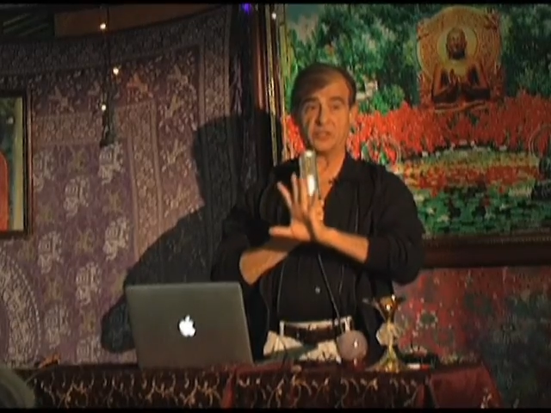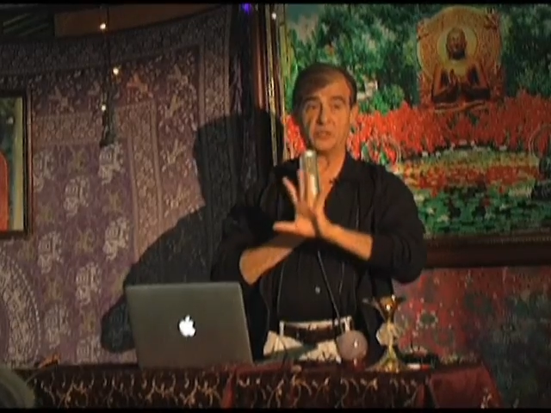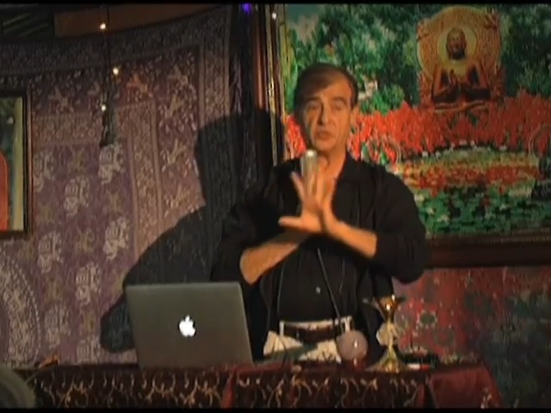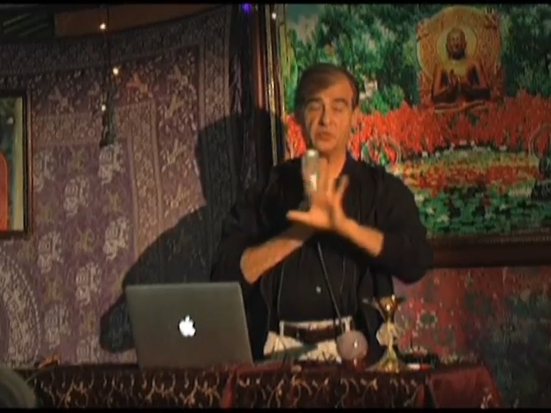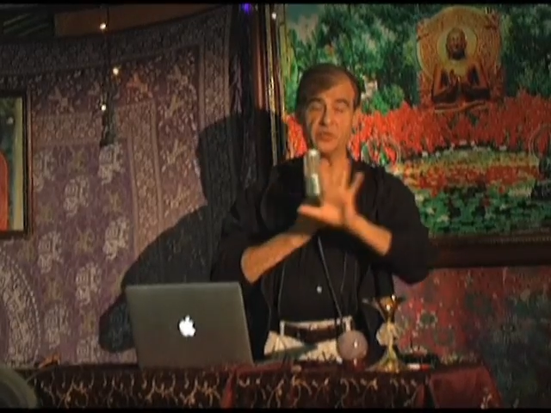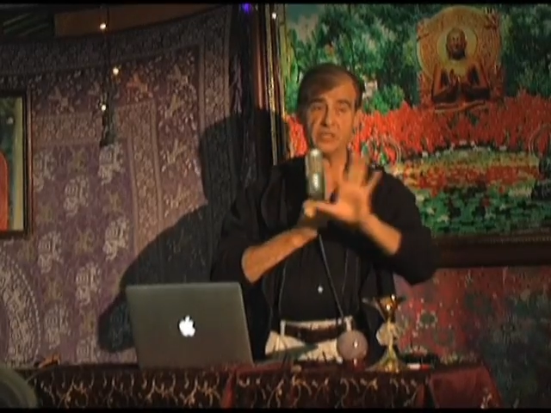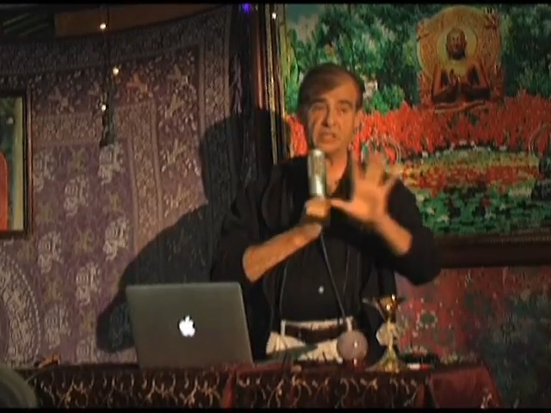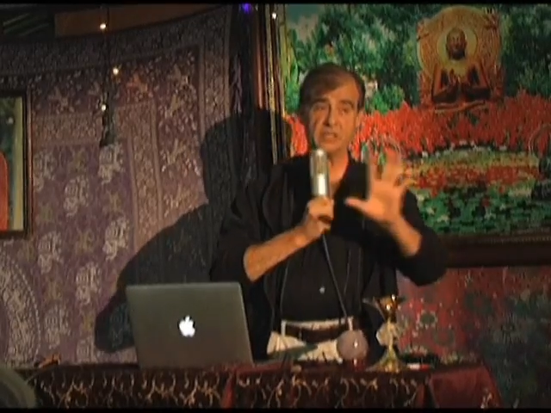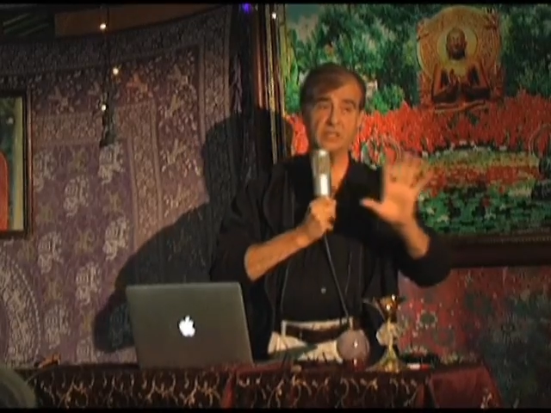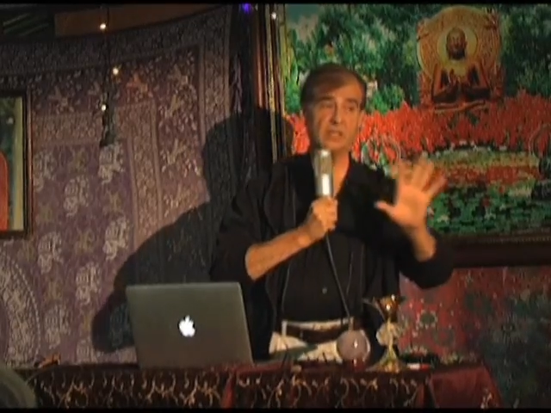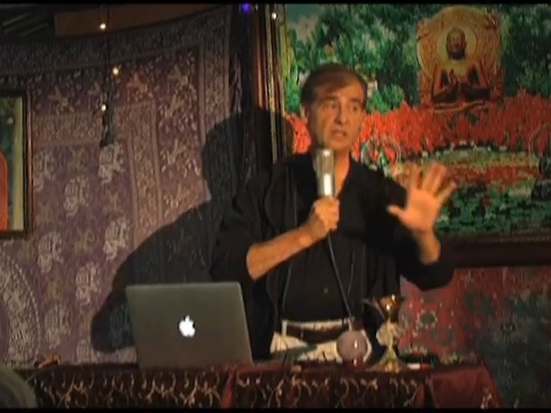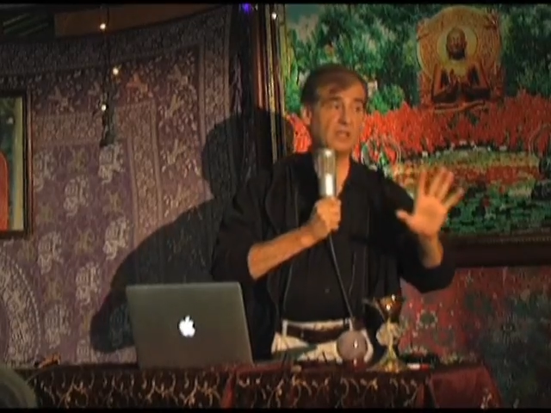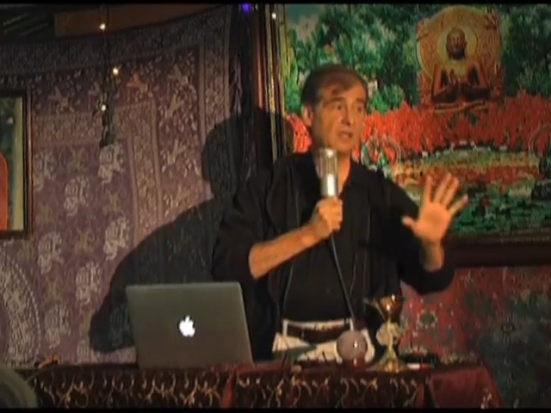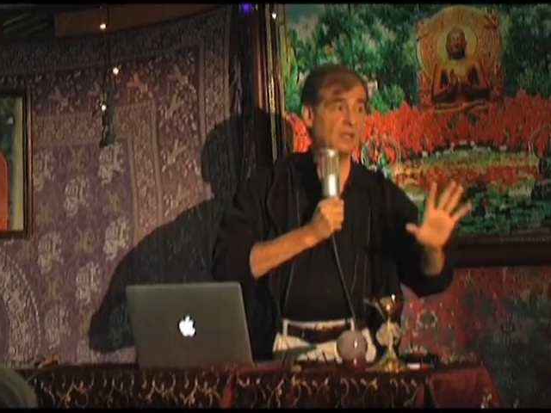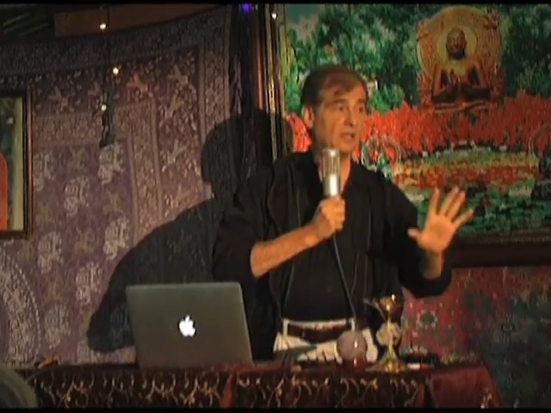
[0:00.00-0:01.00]
to the
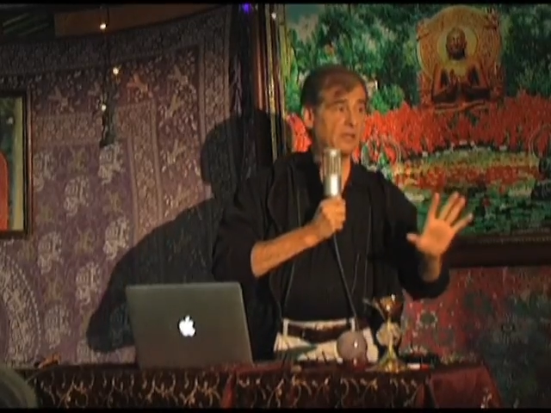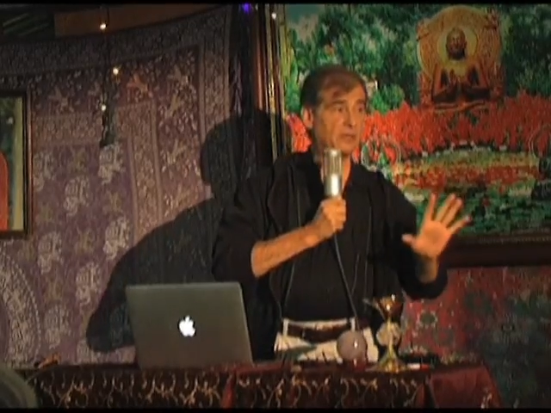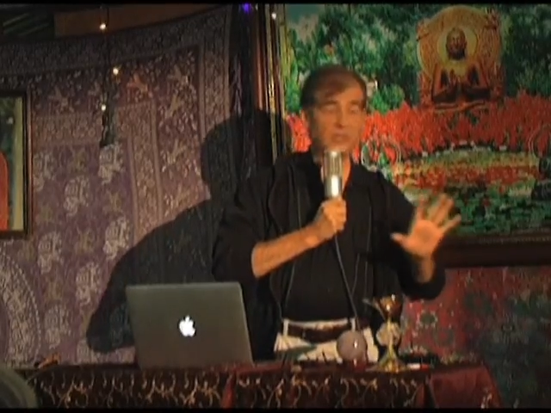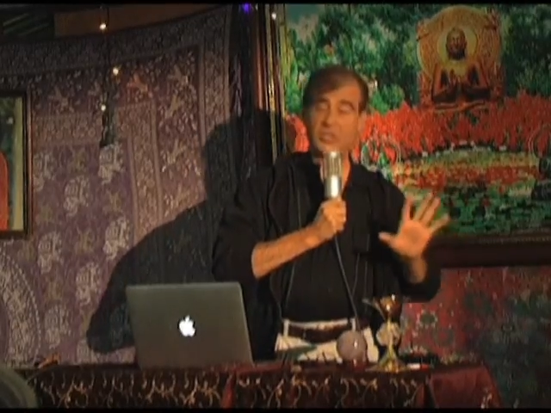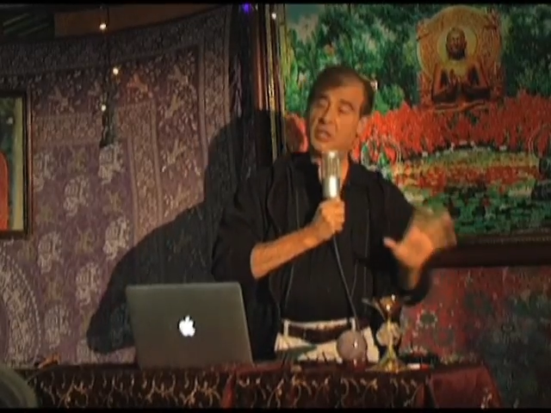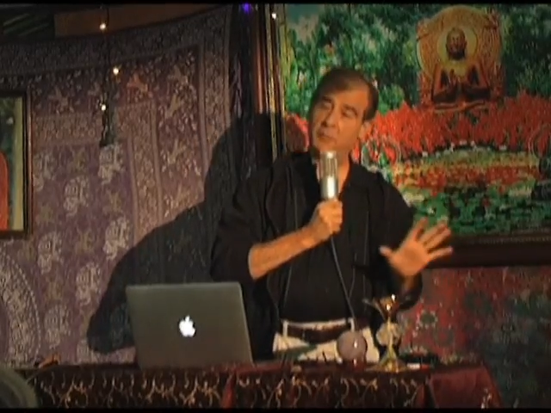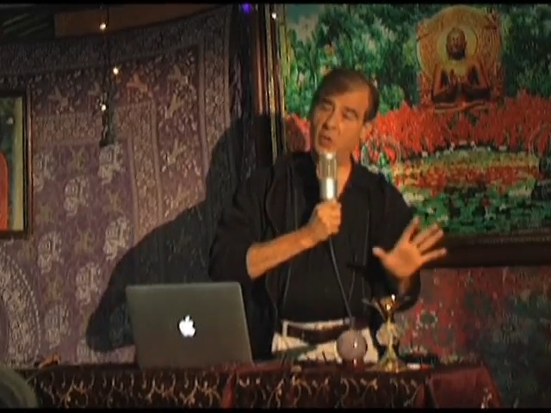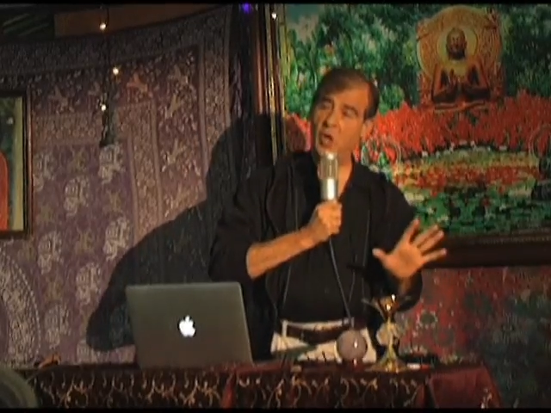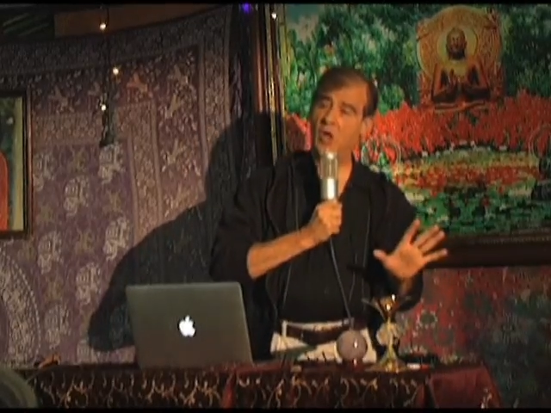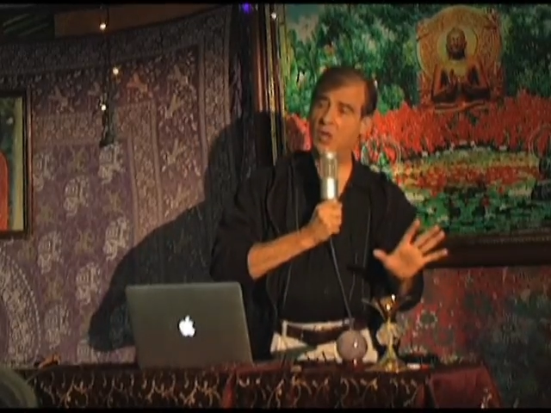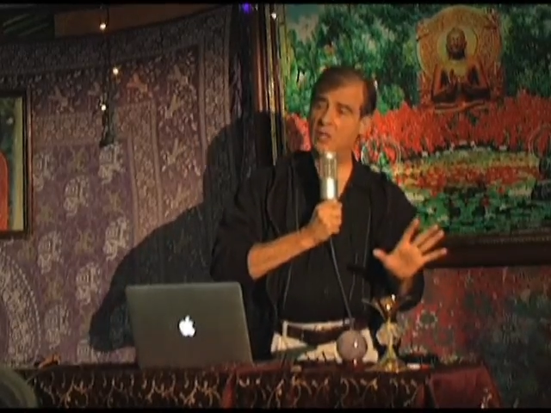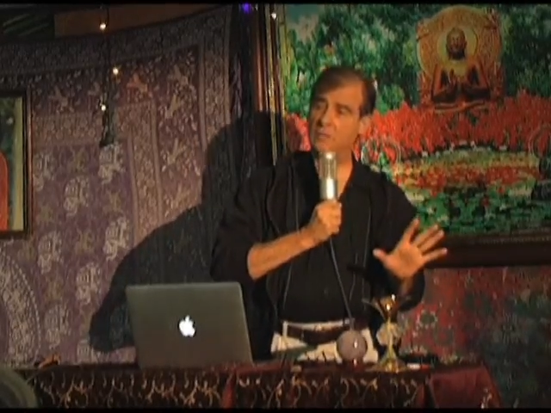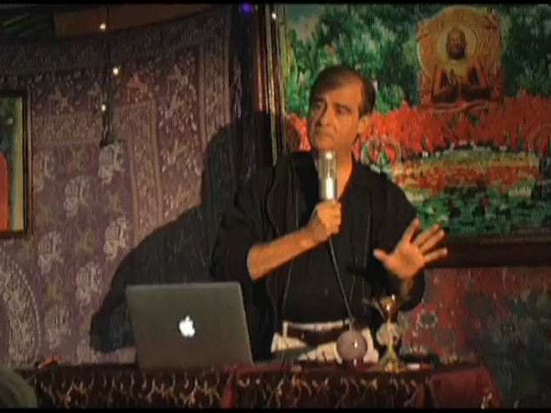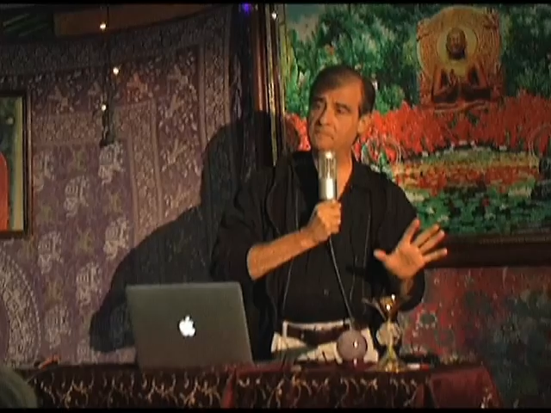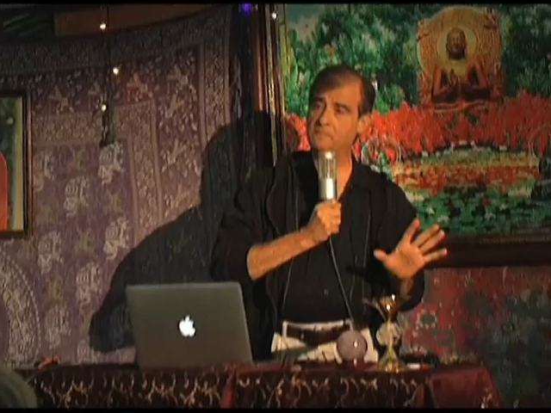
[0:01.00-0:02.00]

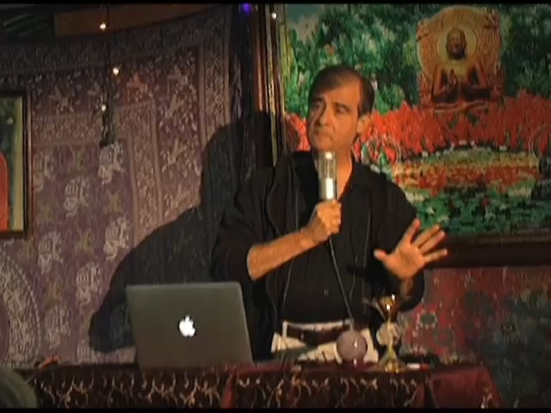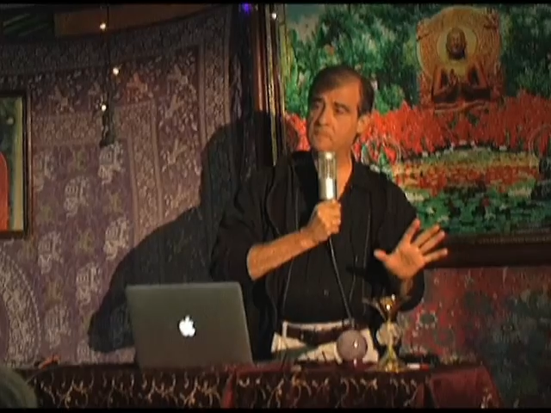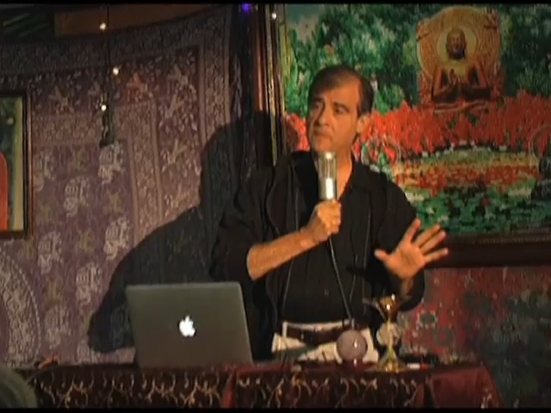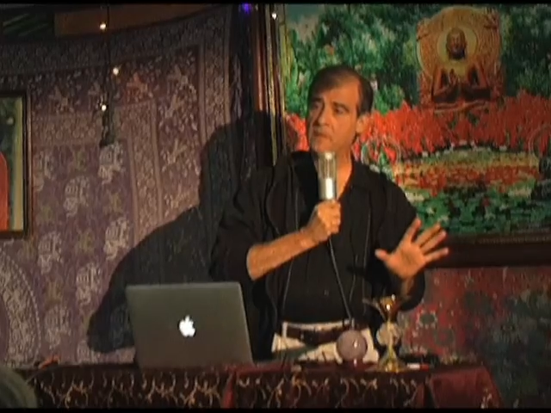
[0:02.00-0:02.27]
cabal